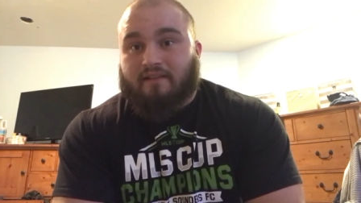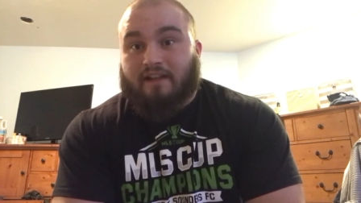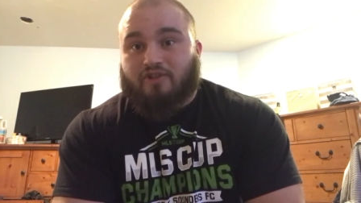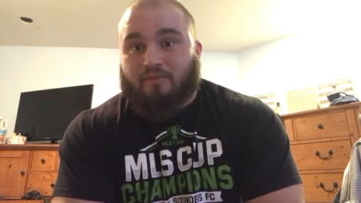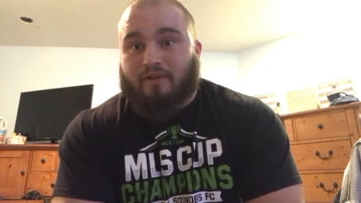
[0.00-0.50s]

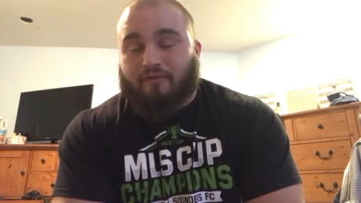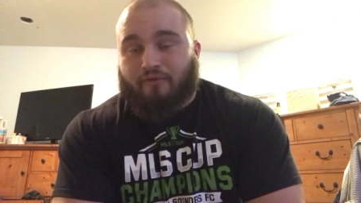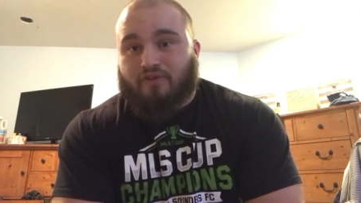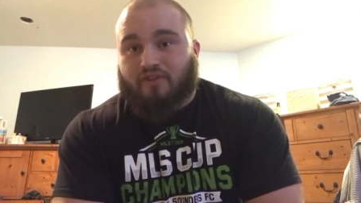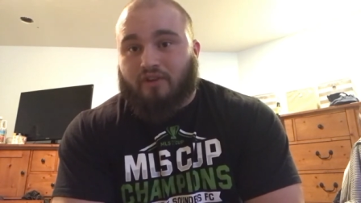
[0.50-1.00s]
That should be the
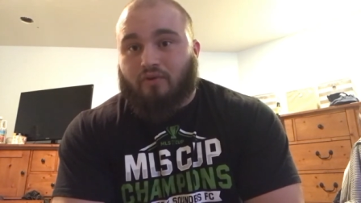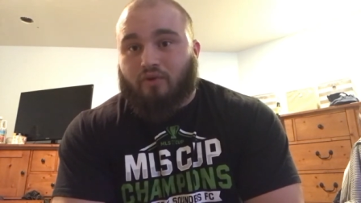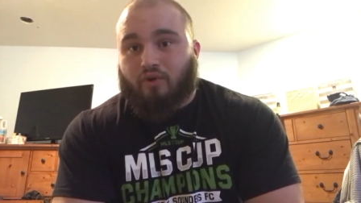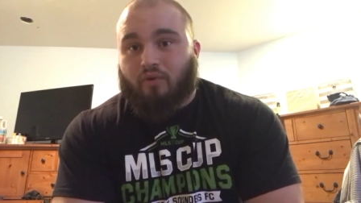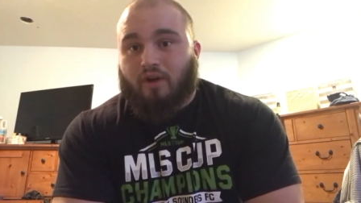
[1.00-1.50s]
first thing you
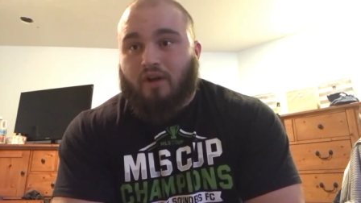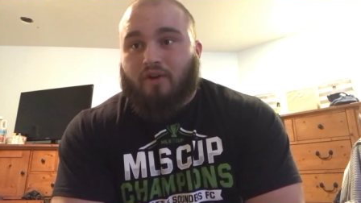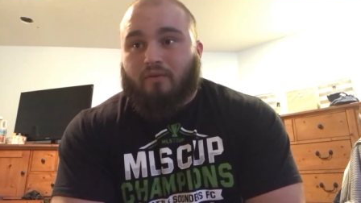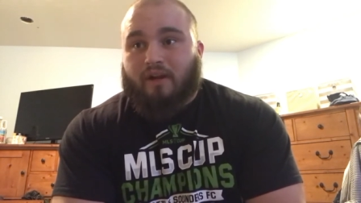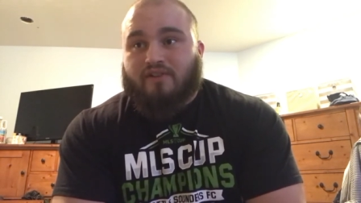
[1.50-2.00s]
do,
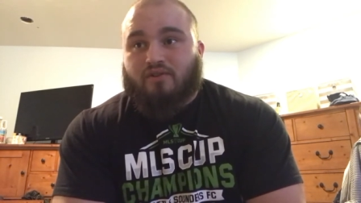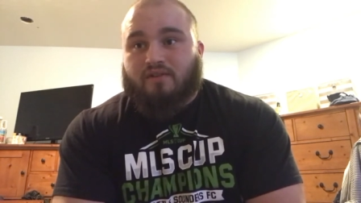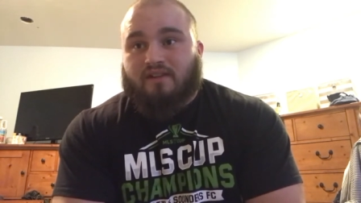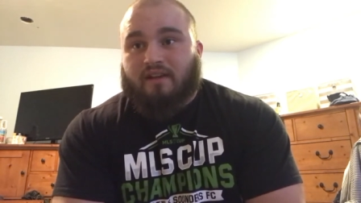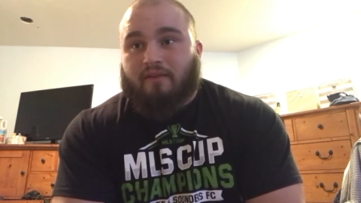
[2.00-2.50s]
right? So
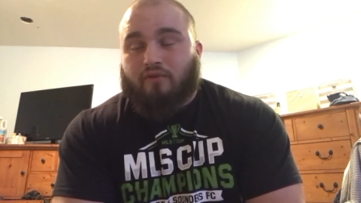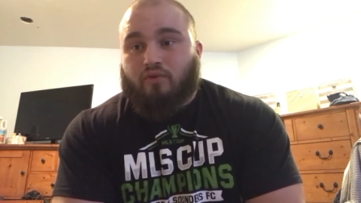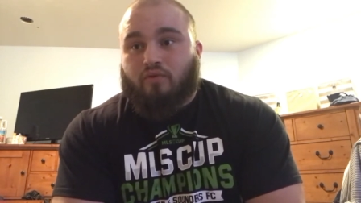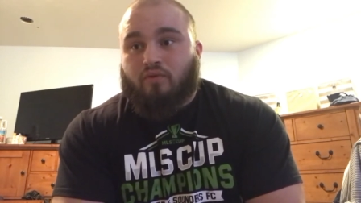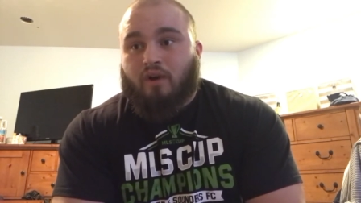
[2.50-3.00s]
it's like if
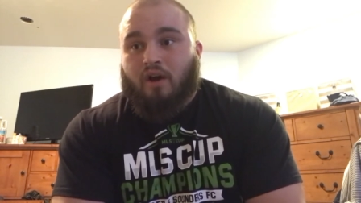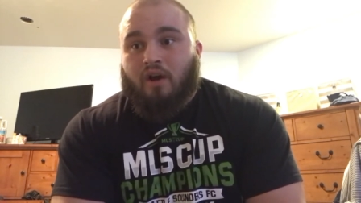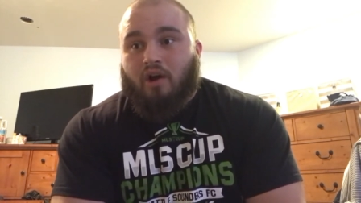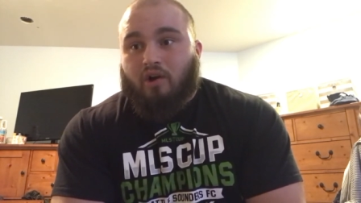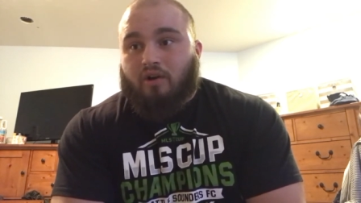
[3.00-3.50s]
you
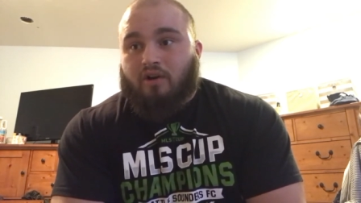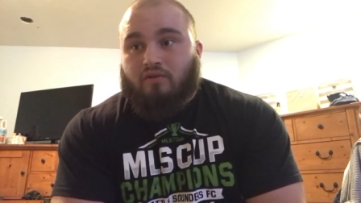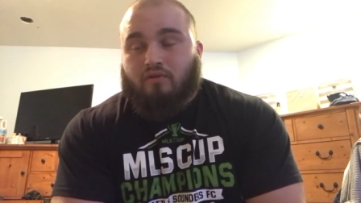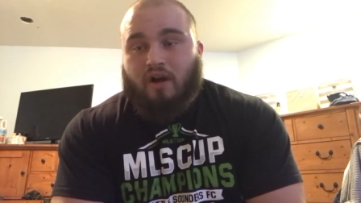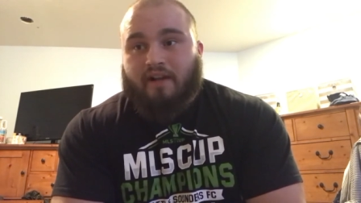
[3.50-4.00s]
are
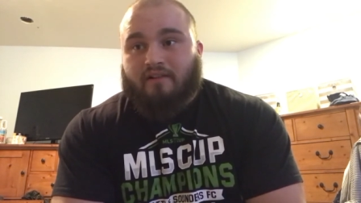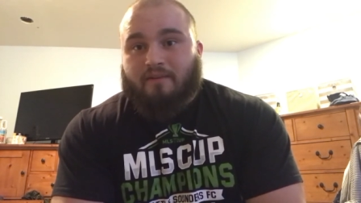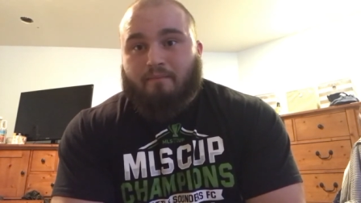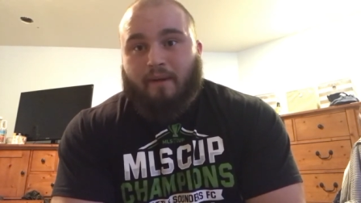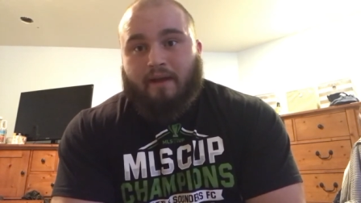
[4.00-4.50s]
chronically
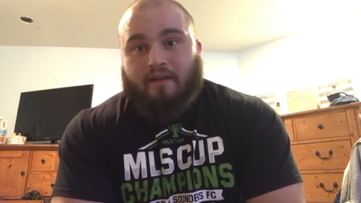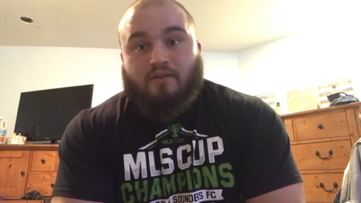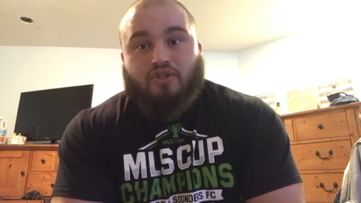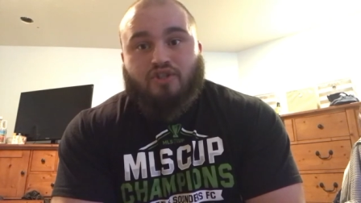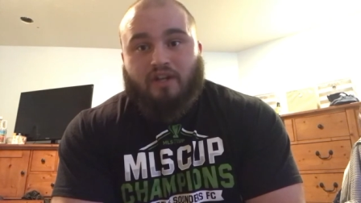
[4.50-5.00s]
banging
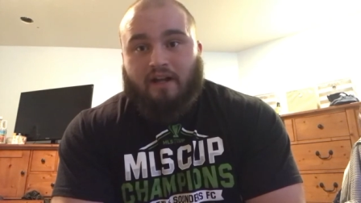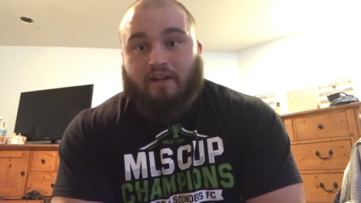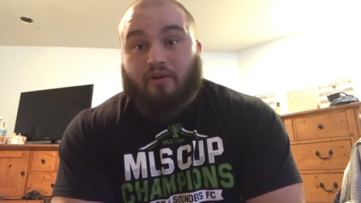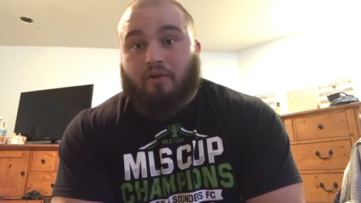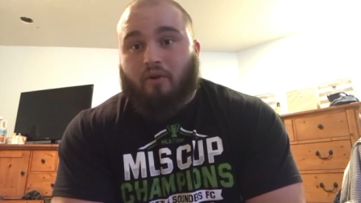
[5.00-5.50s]
the shit out
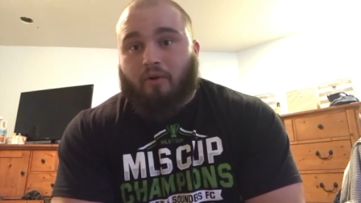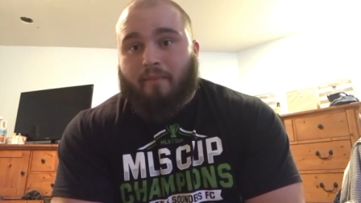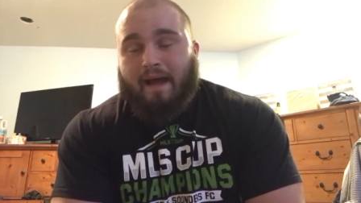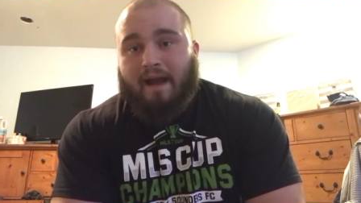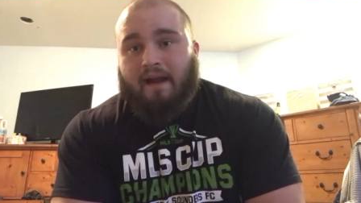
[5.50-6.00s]
of your lower
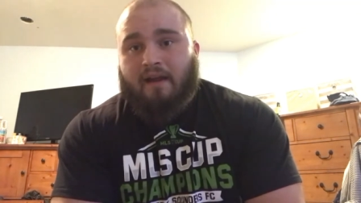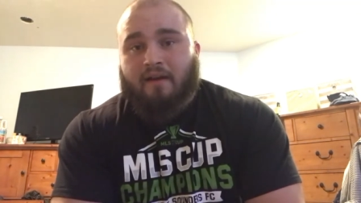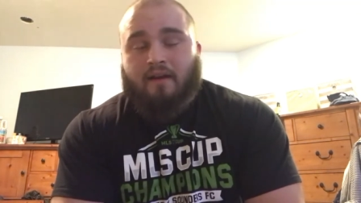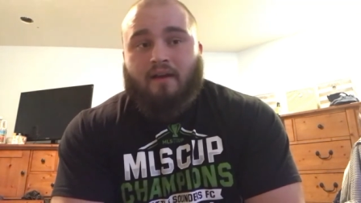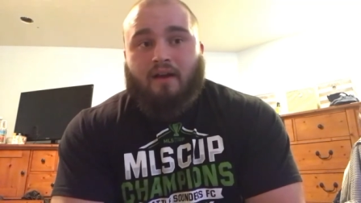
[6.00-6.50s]
back,
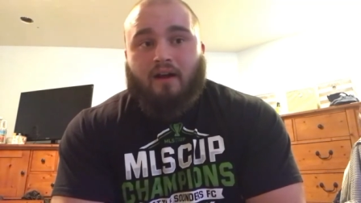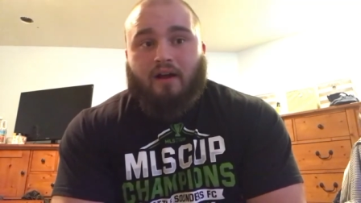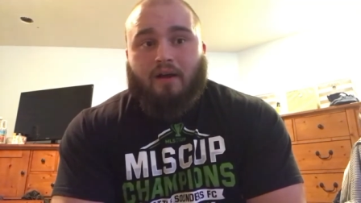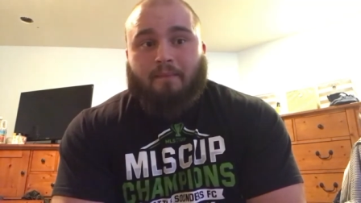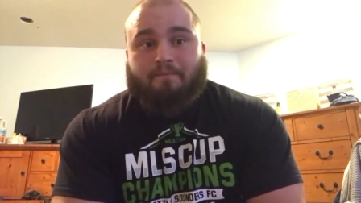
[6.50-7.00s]

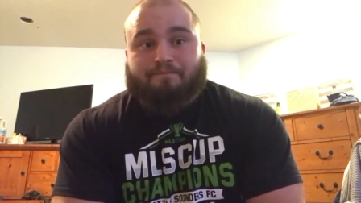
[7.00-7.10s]
um,